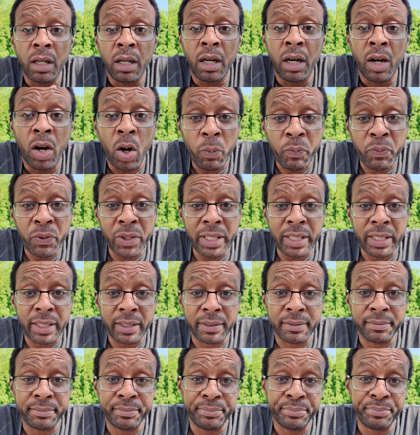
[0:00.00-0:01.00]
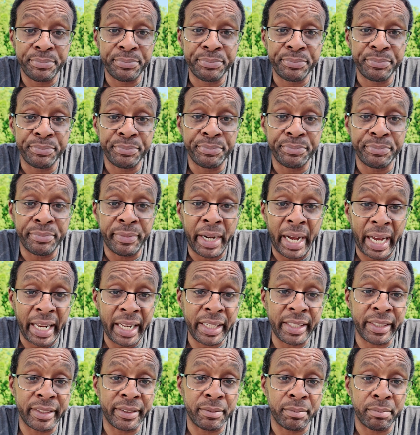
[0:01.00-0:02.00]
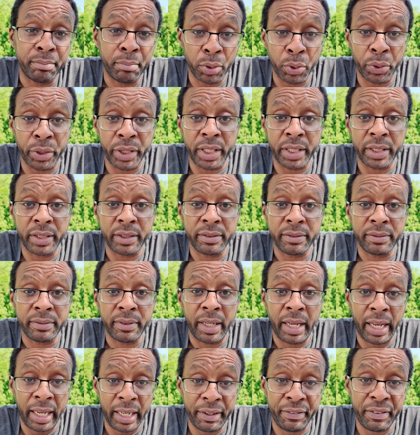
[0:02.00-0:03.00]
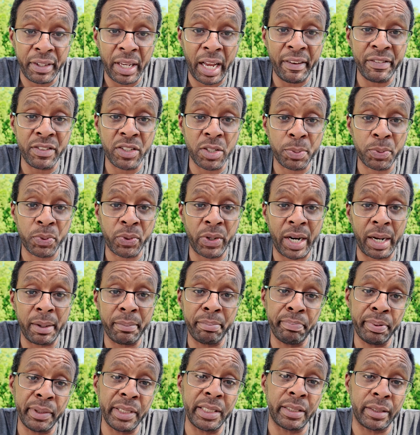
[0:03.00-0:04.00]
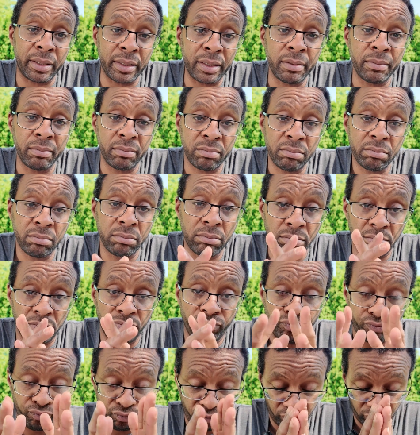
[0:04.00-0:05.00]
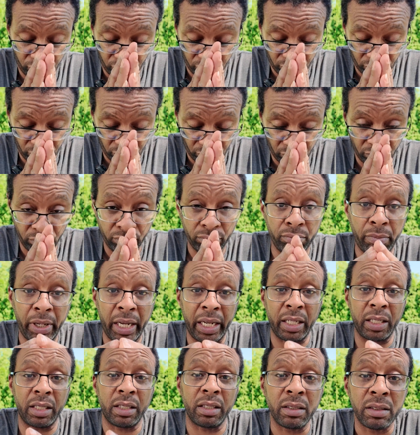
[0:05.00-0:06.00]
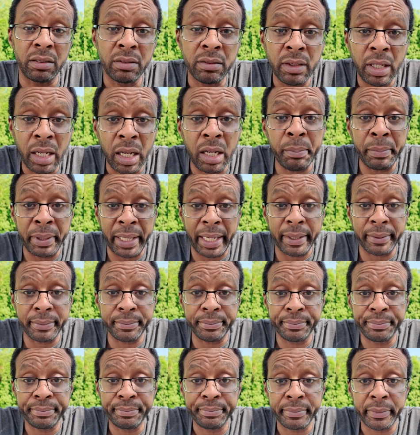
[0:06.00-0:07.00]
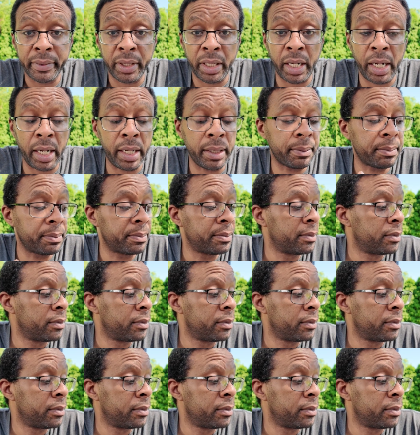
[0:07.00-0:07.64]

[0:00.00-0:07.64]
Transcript: Hopefully, I didn't bore you. And if you haven't subscribed, please, begging you, help me out. All right.